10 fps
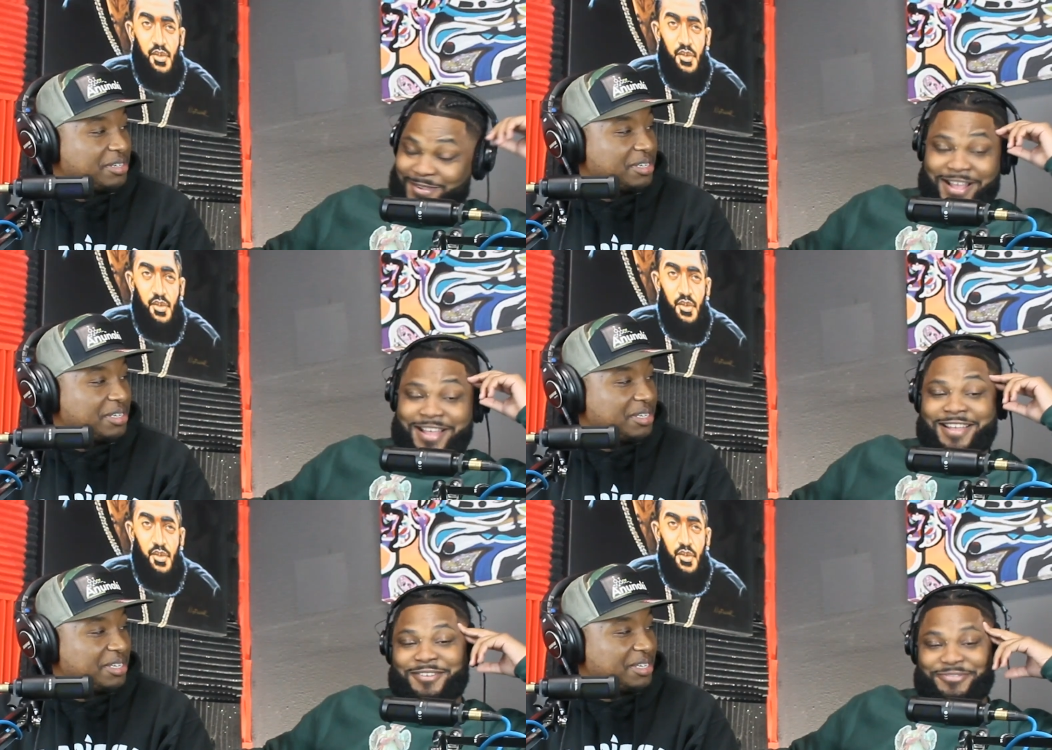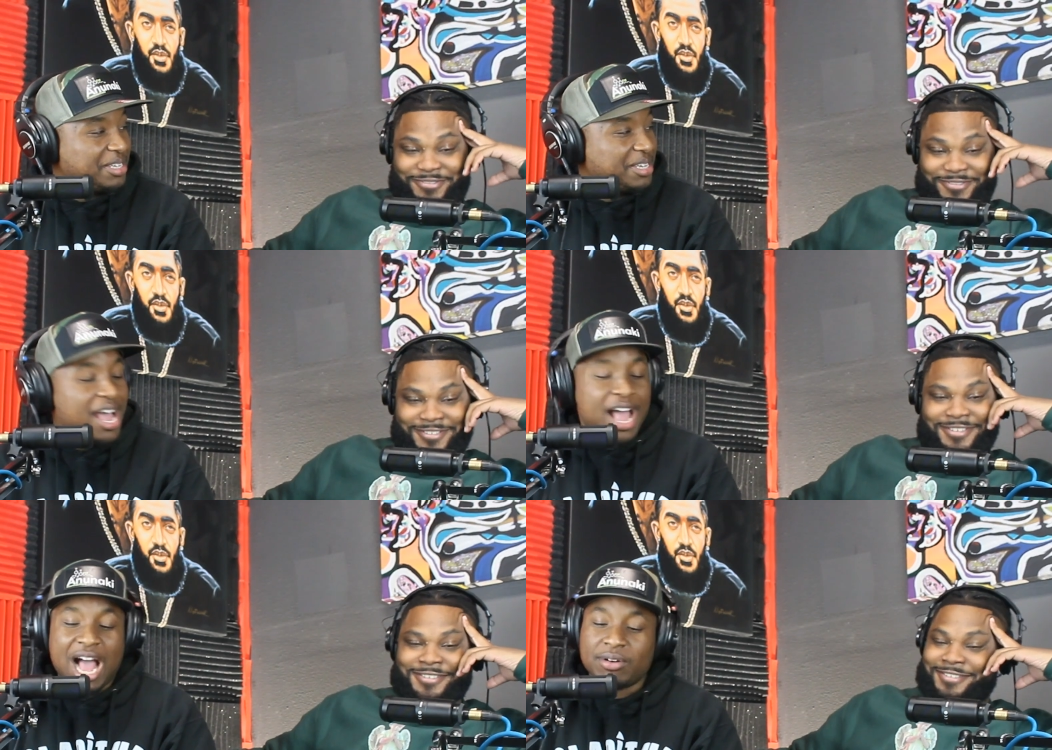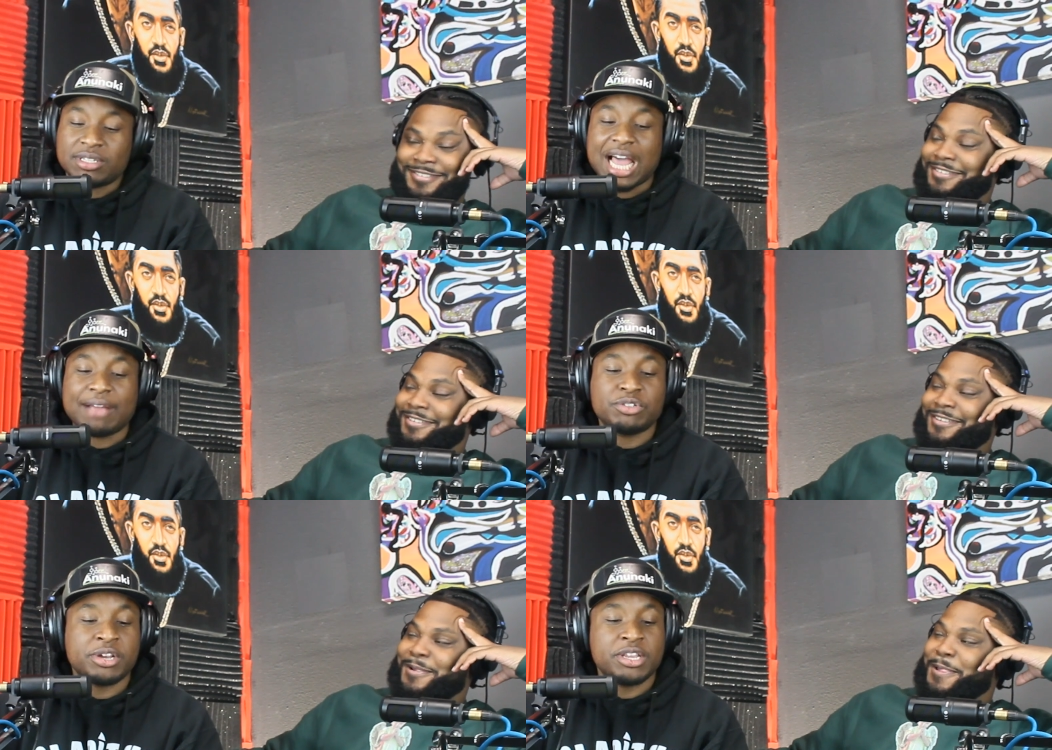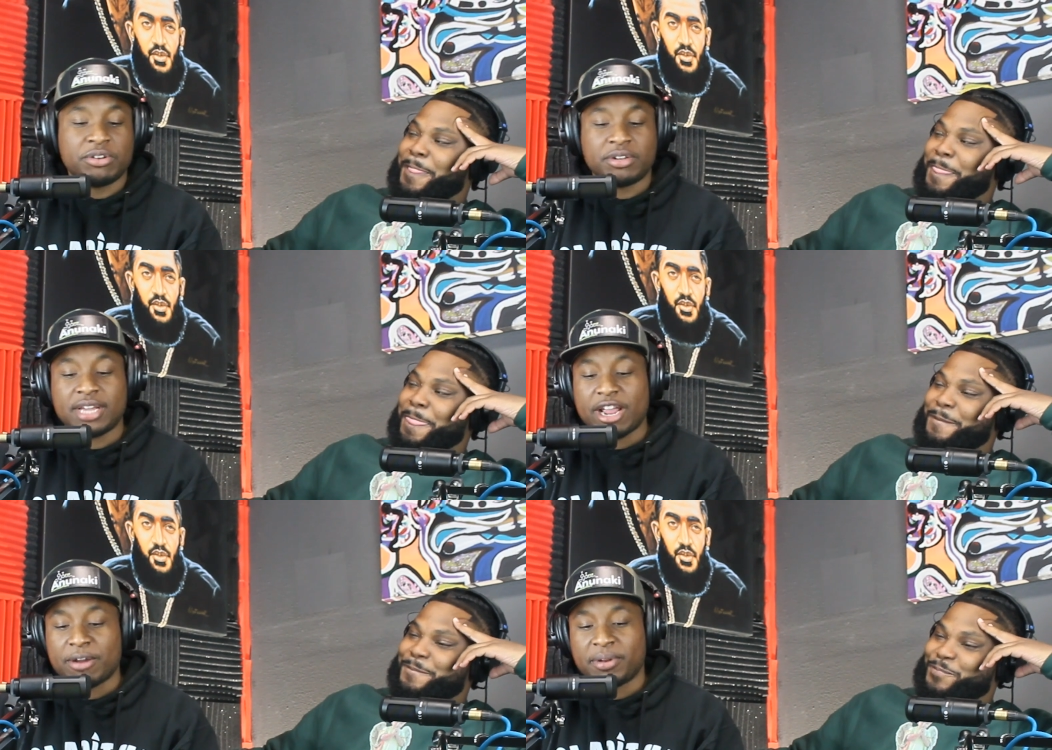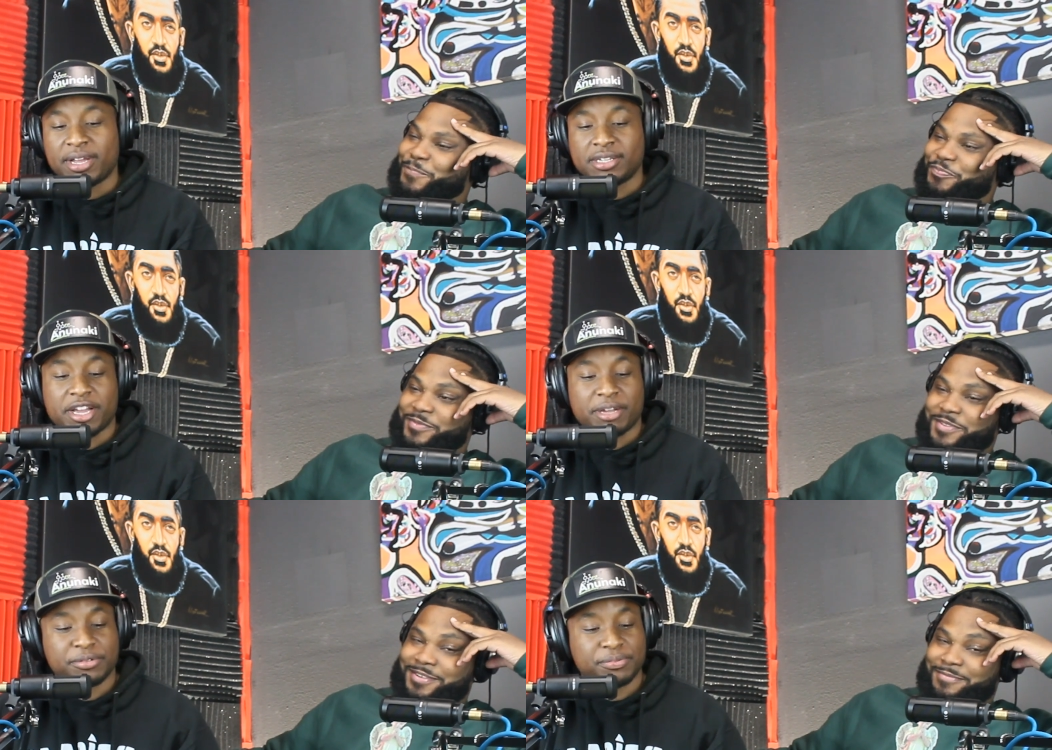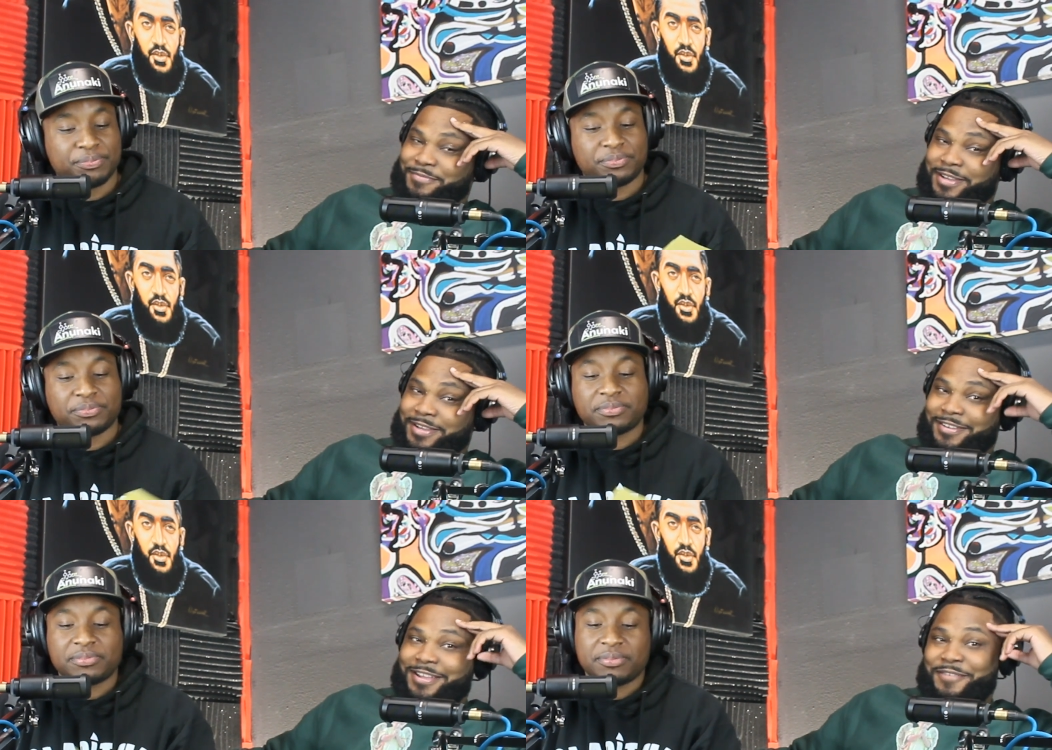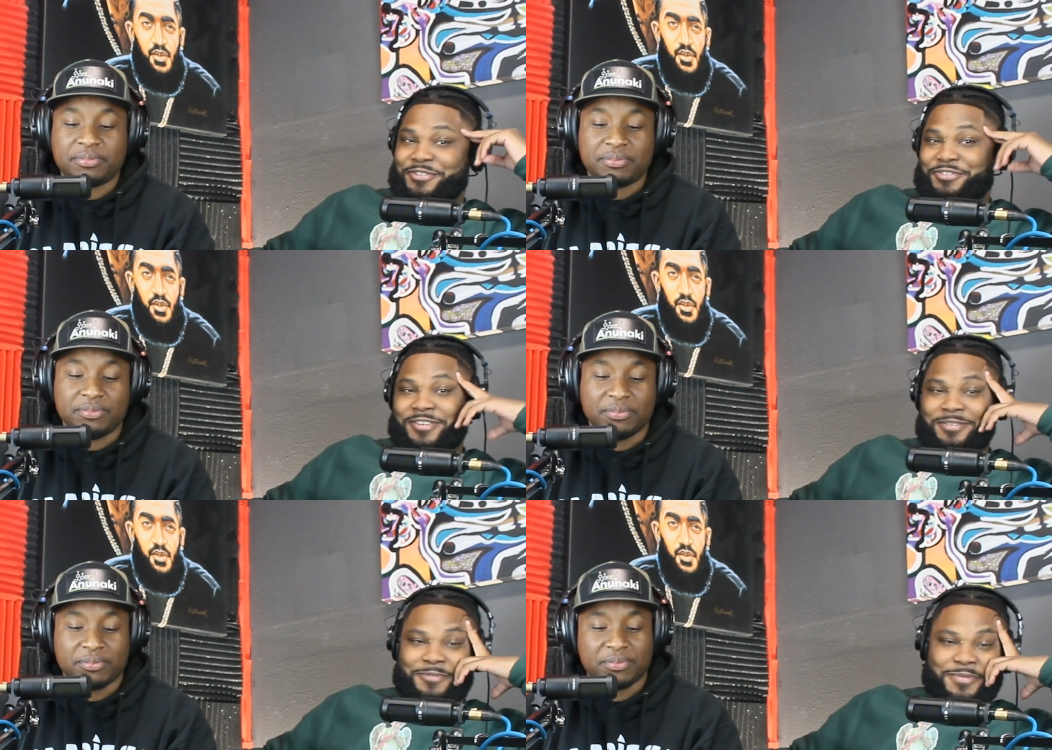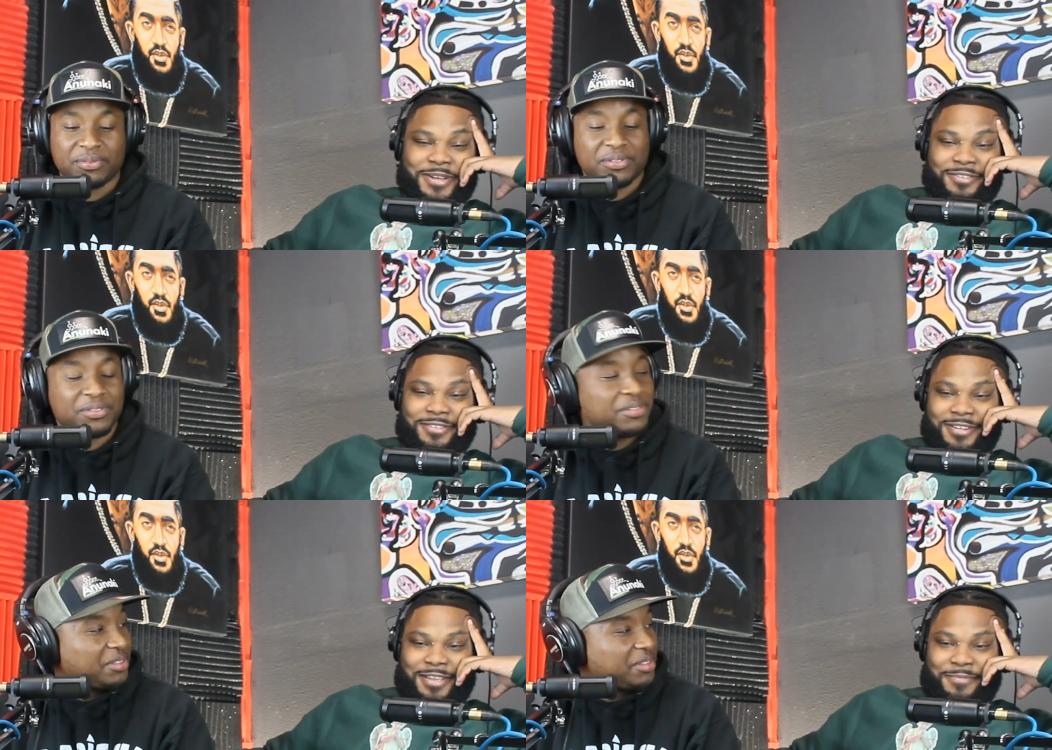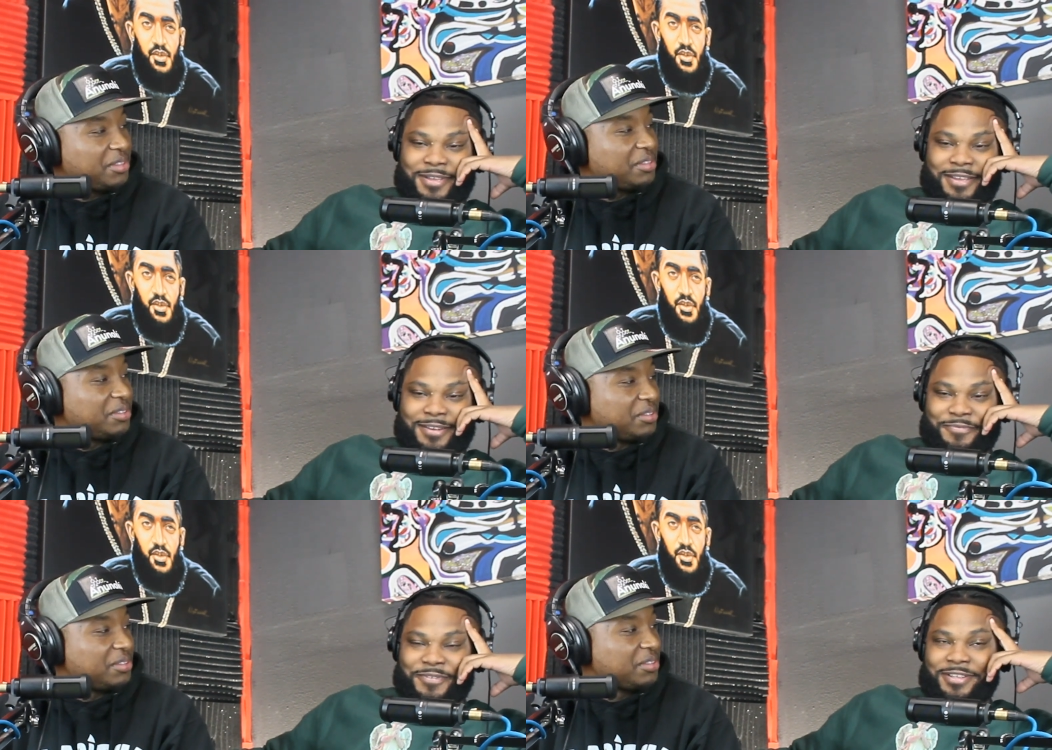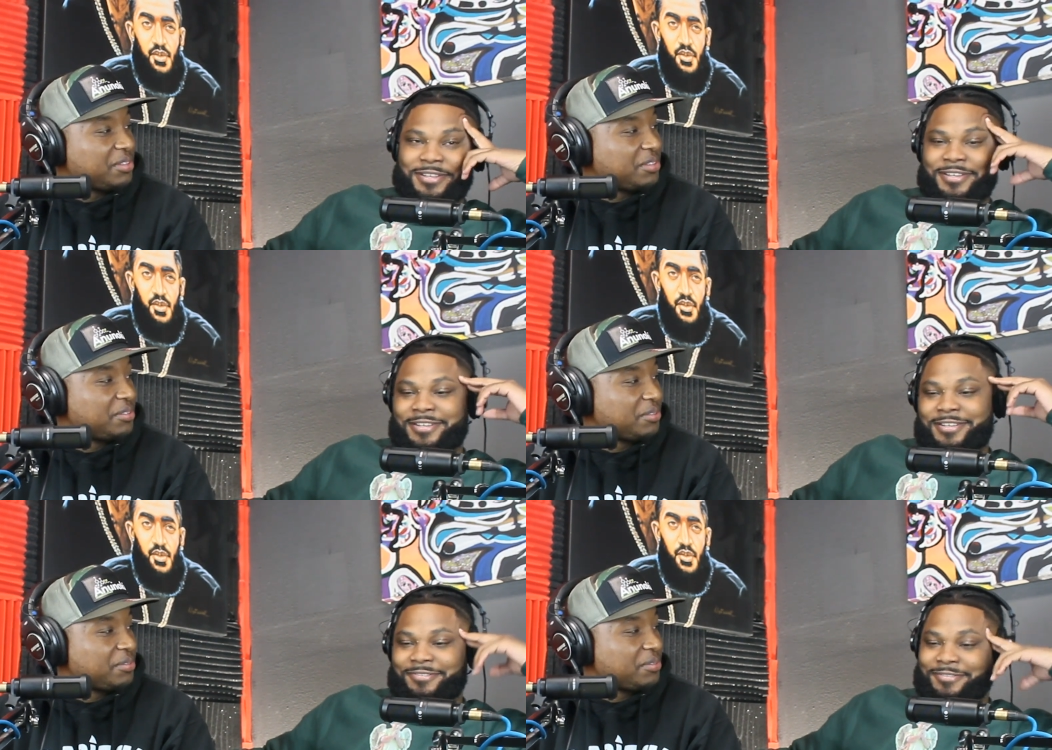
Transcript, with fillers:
Speaker 1: I have. How is life treating you today, Airplane James?
Speaker 2: Man, life is treating me well today, man. Mm -hmm. I'm mm-hmm. feeling good.